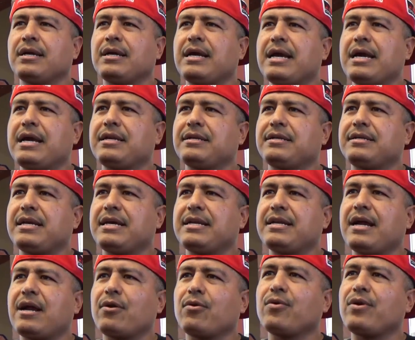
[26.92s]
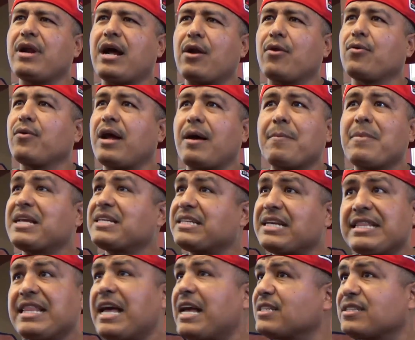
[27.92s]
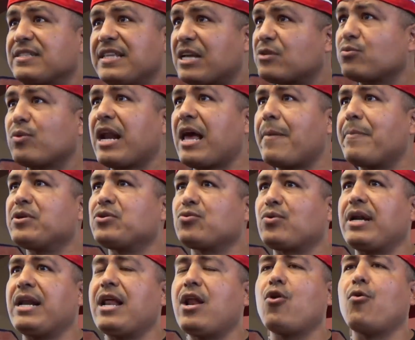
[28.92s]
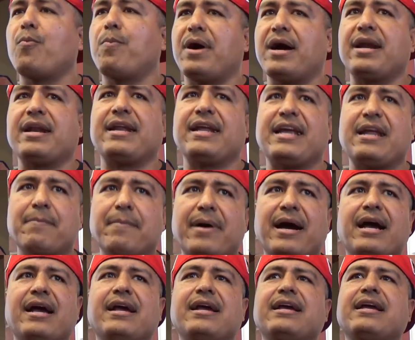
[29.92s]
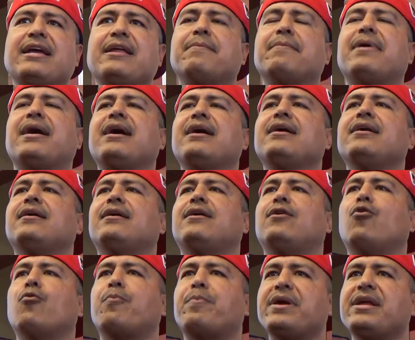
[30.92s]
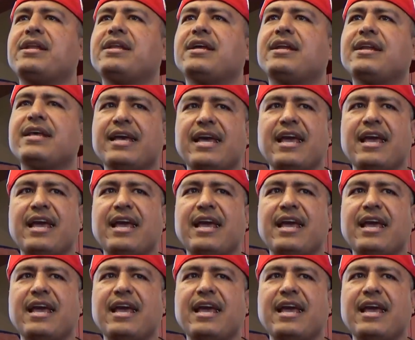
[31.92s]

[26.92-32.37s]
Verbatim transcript: And I'm not saying that's what happened to Canelo, but in my opinion,